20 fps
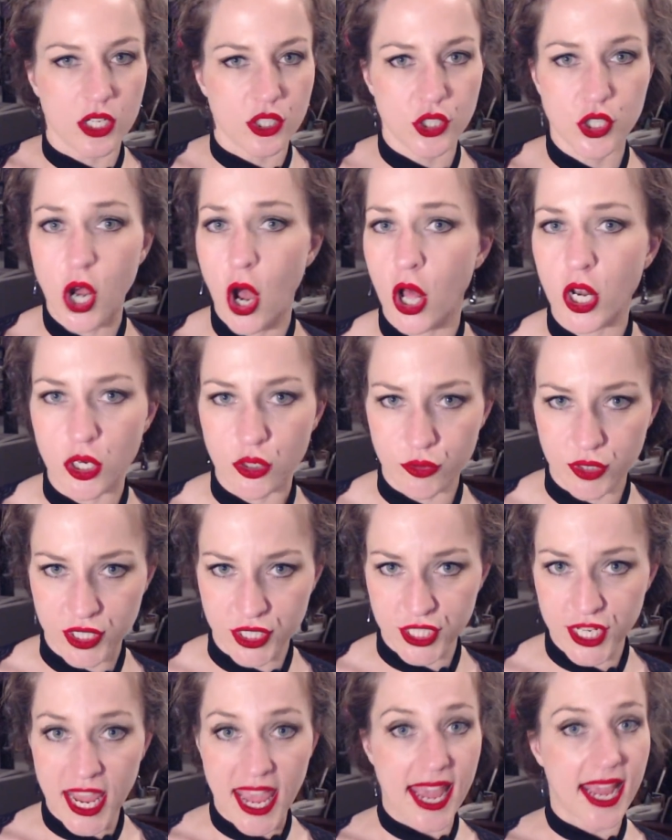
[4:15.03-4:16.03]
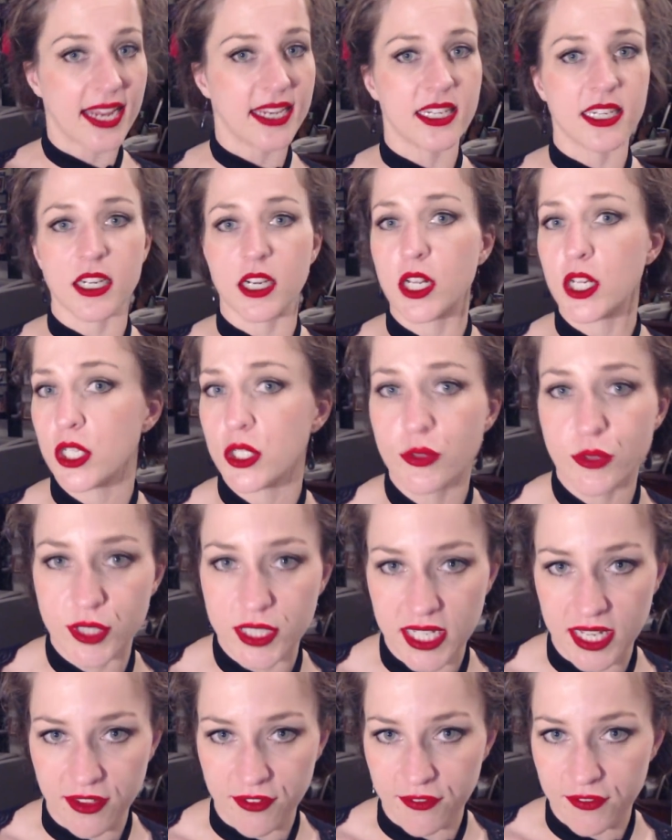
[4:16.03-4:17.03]
tolerant and
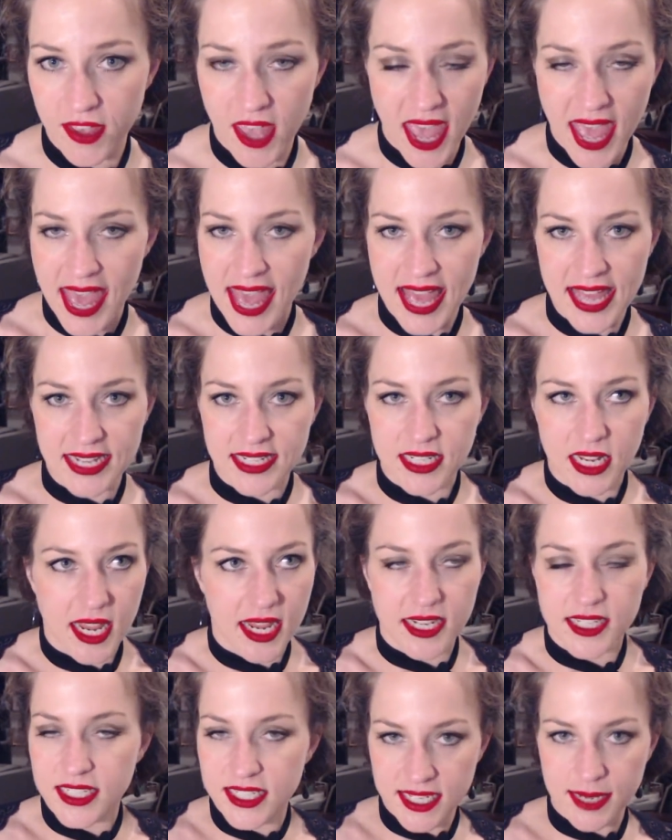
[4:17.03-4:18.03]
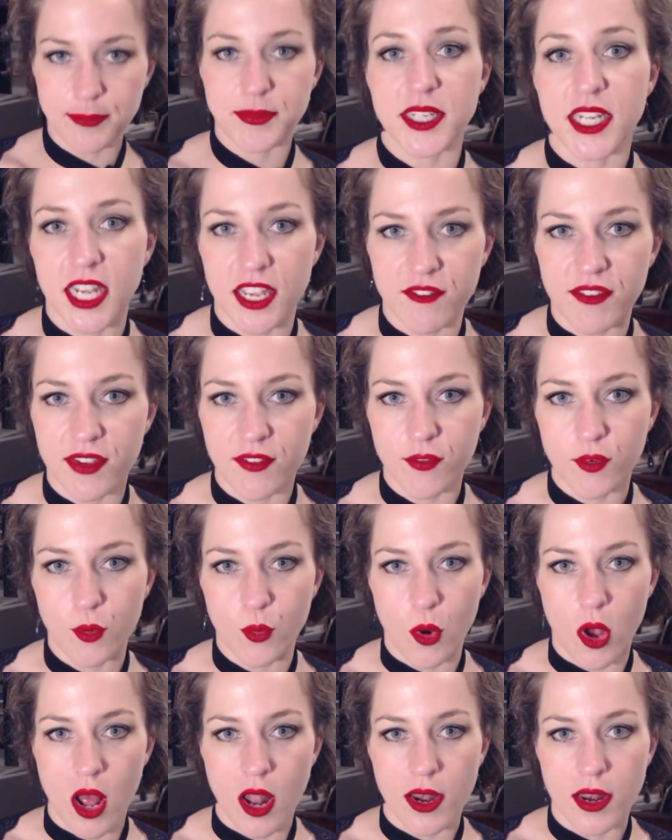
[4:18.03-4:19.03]
inclusive and accepting of
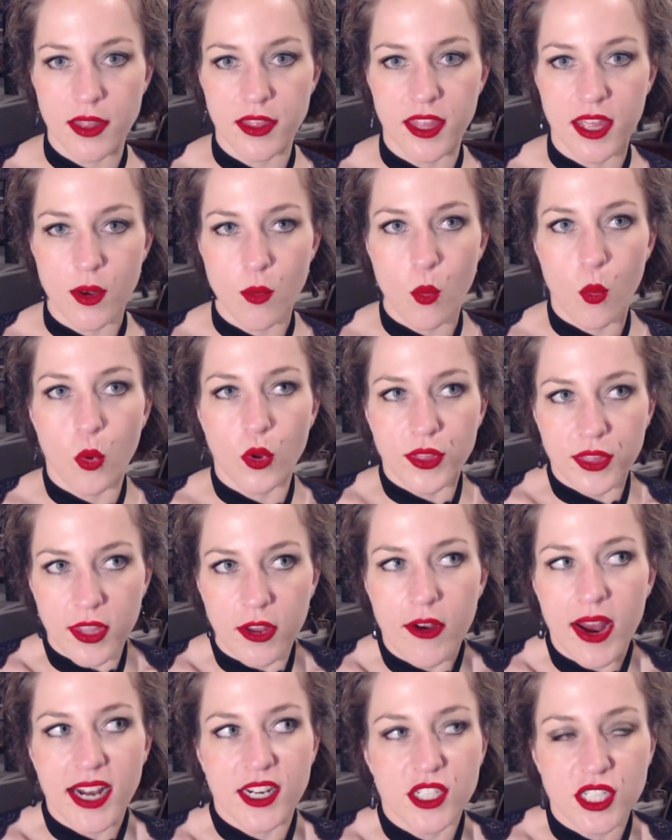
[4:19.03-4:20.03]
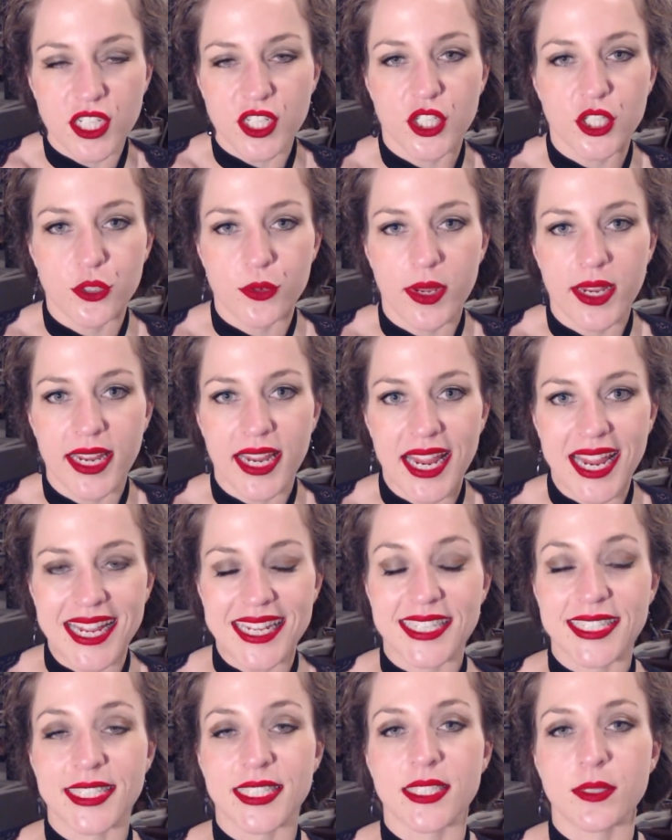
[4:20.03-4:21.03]
everyone, that what they're actually doing
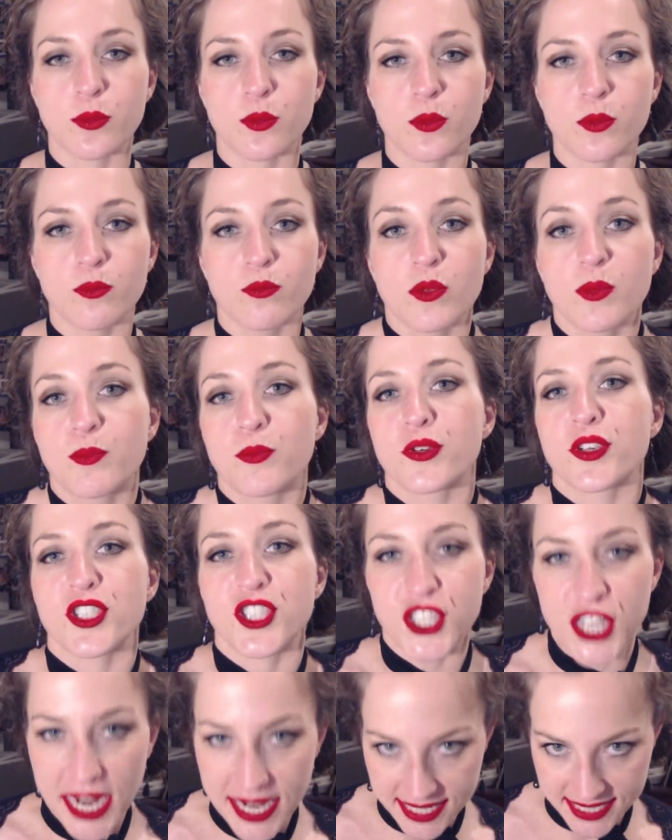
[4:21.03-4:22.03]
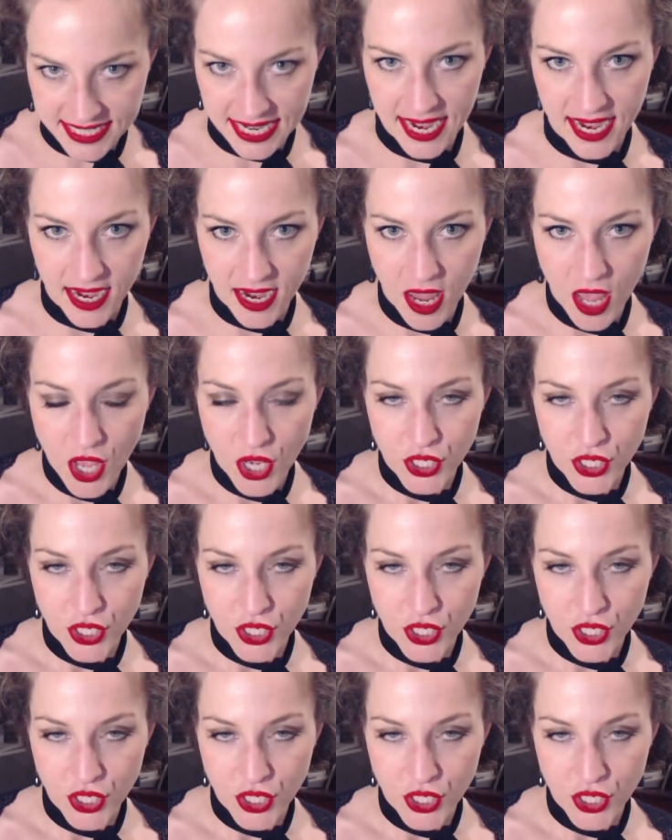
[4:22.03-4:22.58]
is projecting,